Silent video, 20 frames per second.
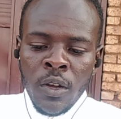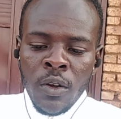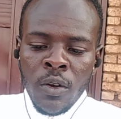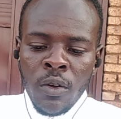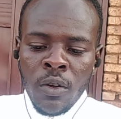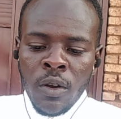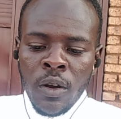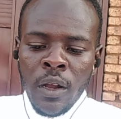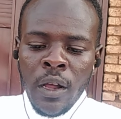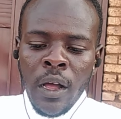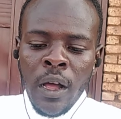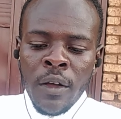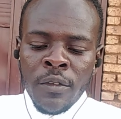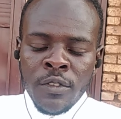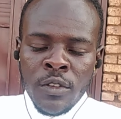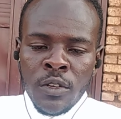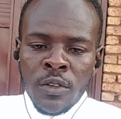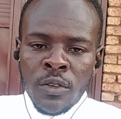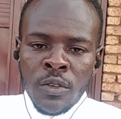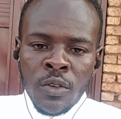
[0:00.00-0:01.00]
or
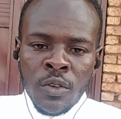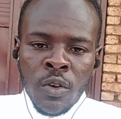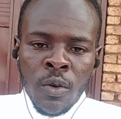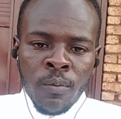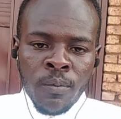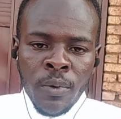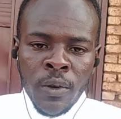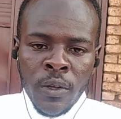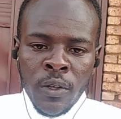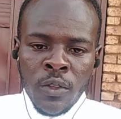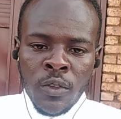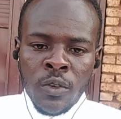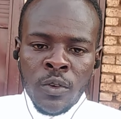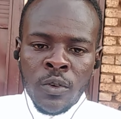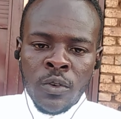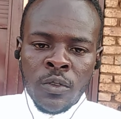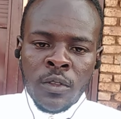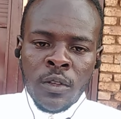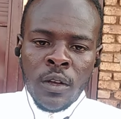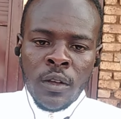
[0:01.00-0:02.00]
after you complete your
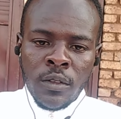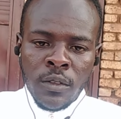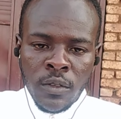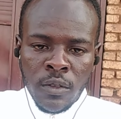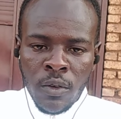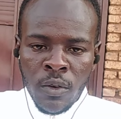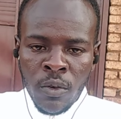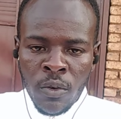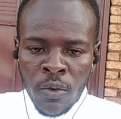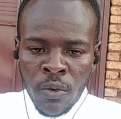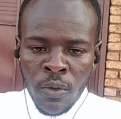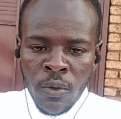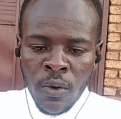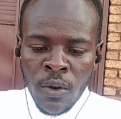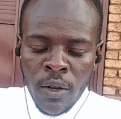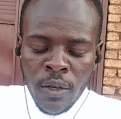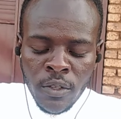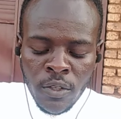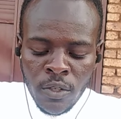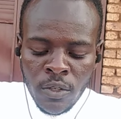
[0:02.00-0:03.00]
task or your
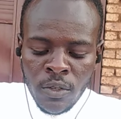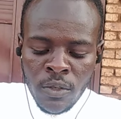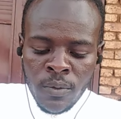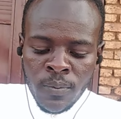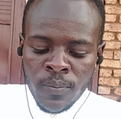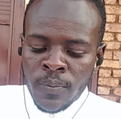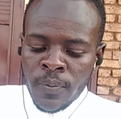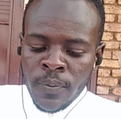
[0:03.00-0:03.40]
lecture.